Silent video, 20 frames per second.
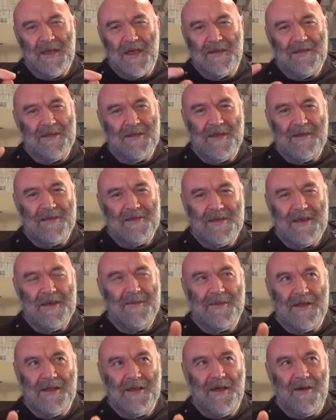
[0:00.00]
This
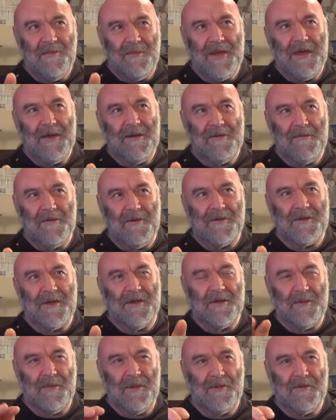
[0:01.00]
seems a little bit... Well,
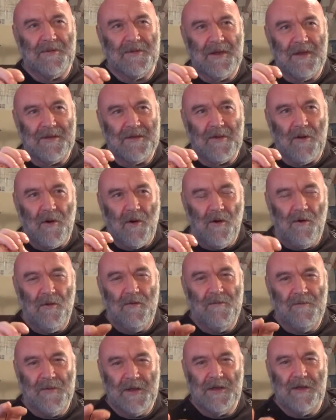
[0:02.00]
since to put this
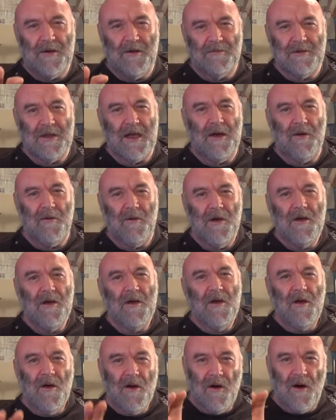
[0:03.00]
whole video now
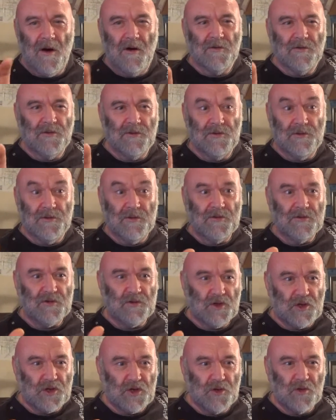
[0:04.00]
on
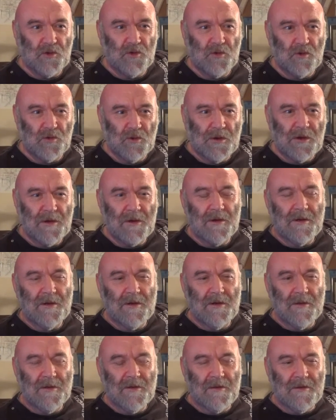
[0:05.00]
to
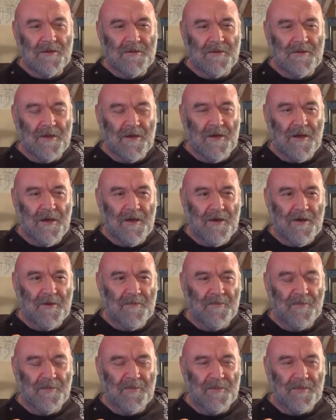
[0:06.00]
the
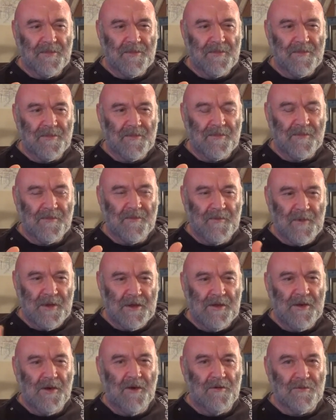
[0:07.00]

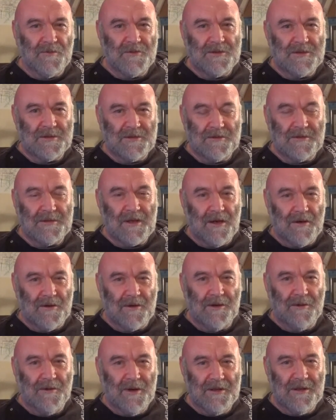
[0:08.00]
videos that I'm
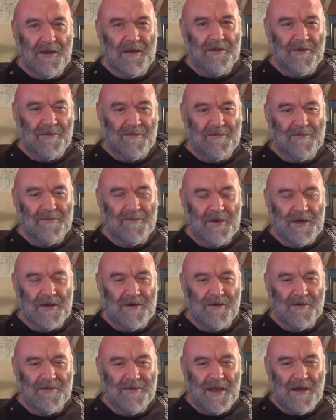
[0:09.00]
going to edit,
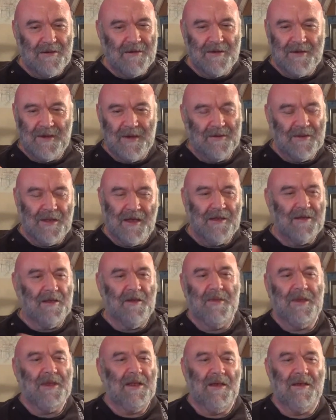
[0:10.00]
because now it seems like they'll
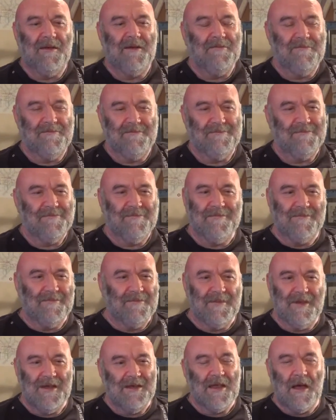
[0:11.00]
be like
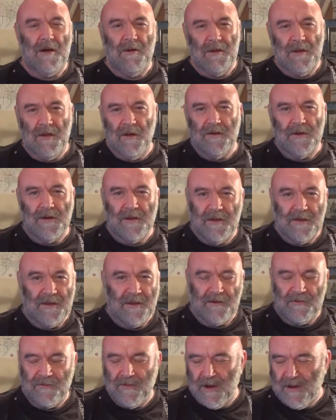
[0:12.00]
an hour long at
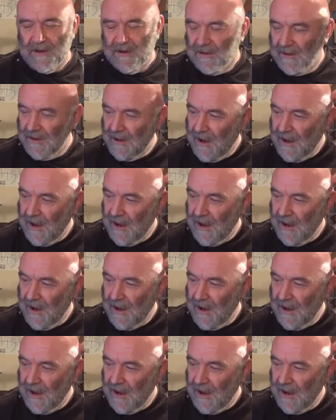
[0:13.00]
this rate.